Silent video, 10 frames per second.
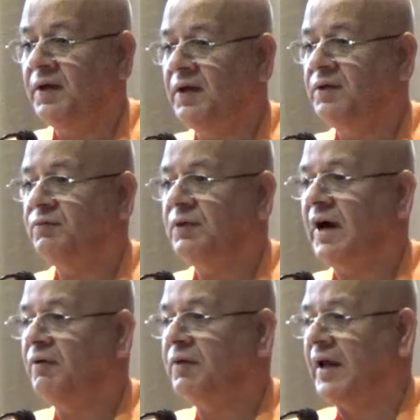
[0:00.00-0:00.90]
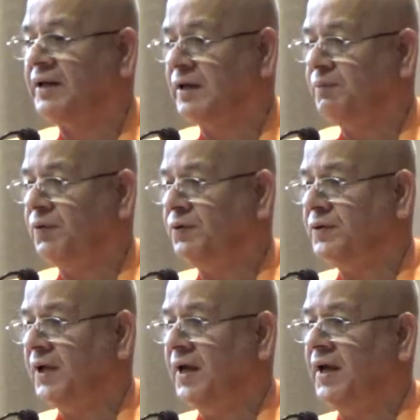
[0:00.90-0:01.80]
He is without
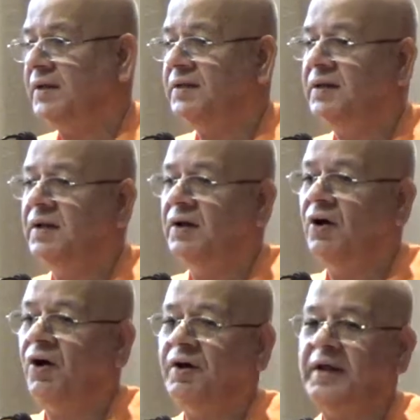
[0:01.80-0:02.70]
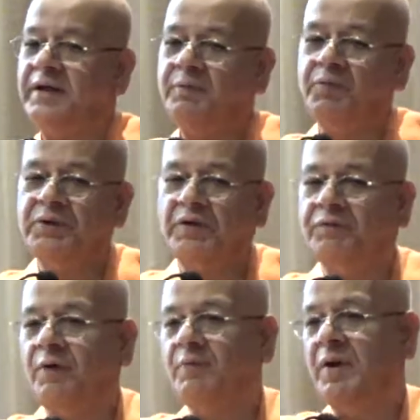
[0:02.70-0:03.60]
attributes, yet all attributes are
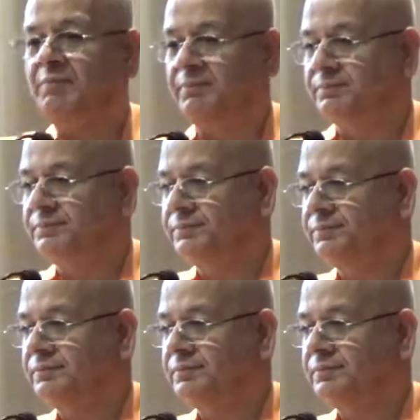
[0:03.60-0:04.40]
from him.